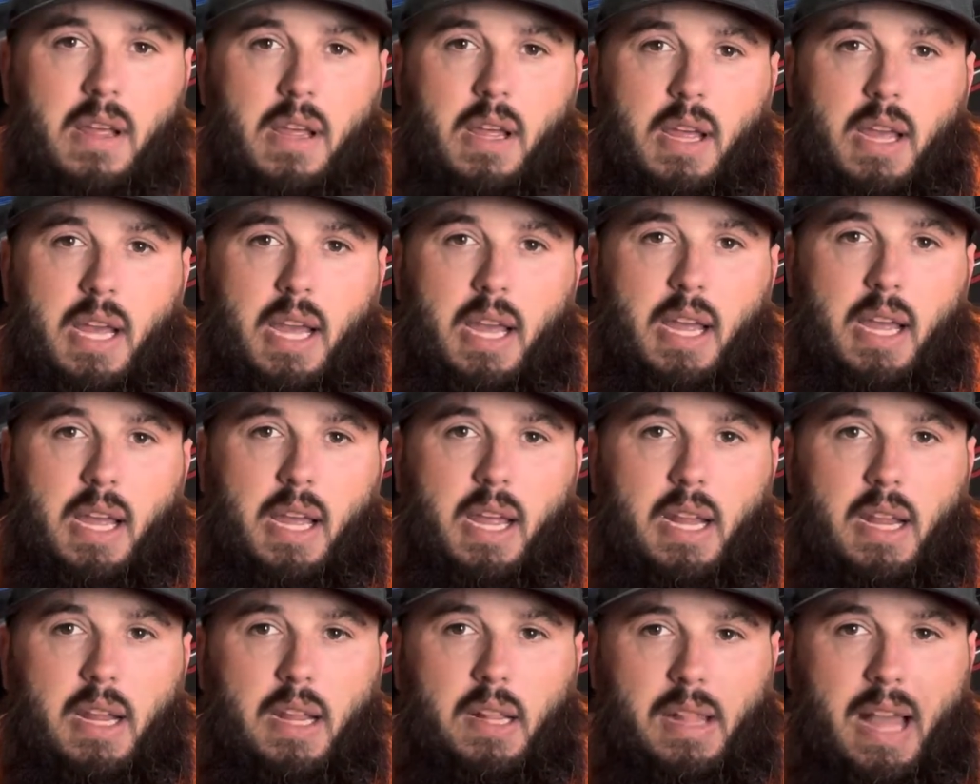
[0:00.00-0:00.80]

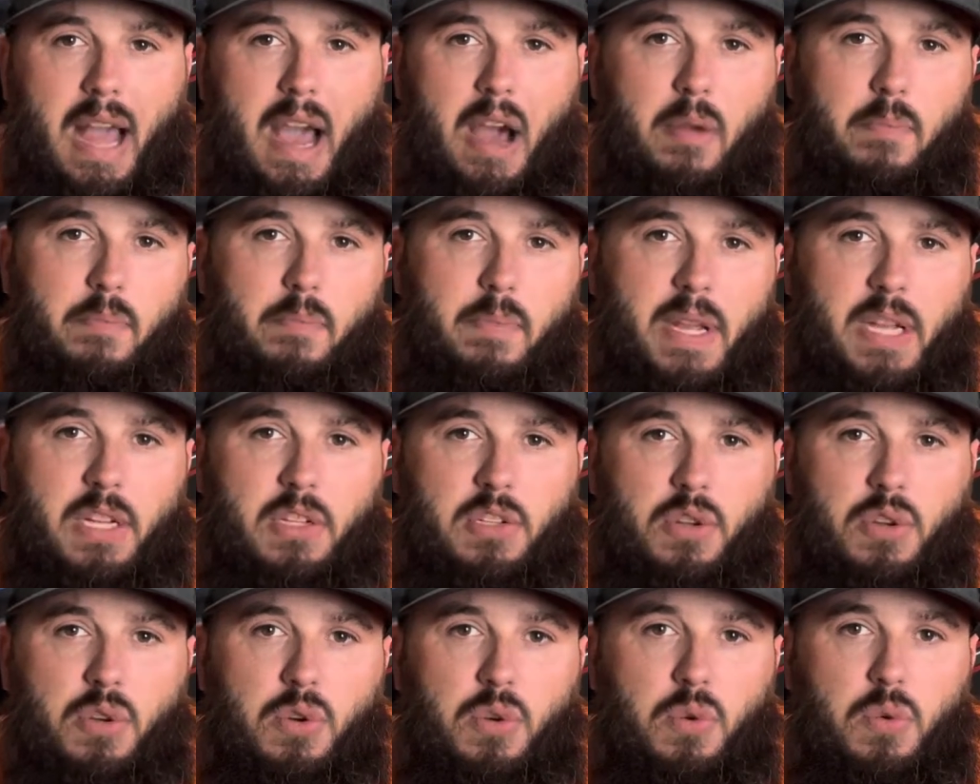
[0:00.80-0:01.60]
It allowed me
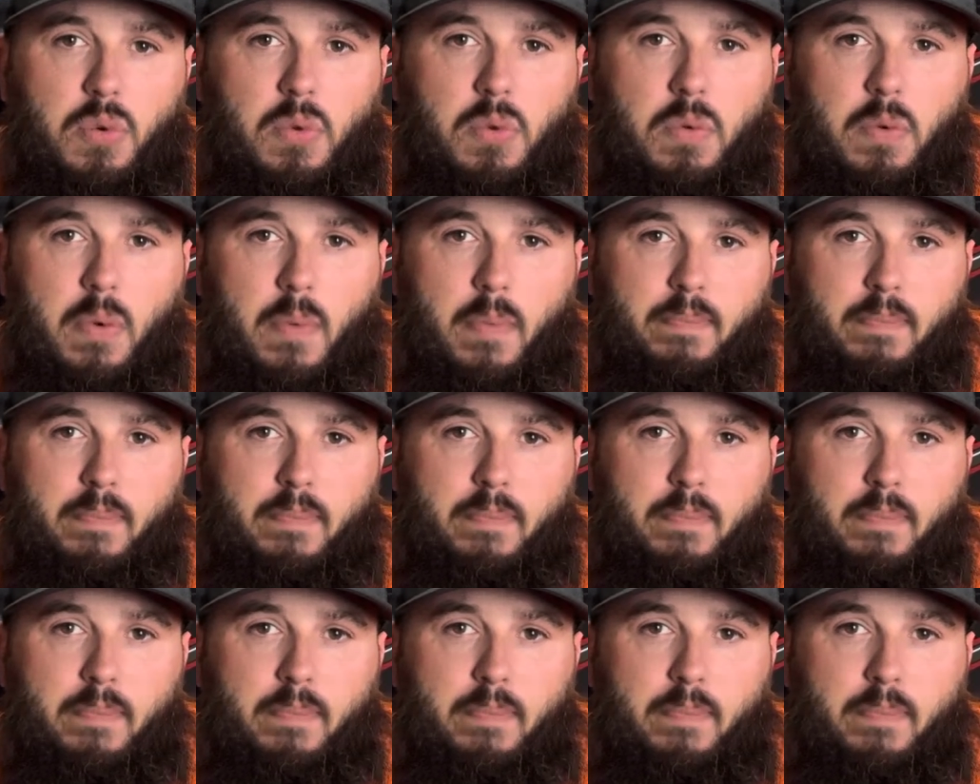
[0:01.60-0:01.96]
to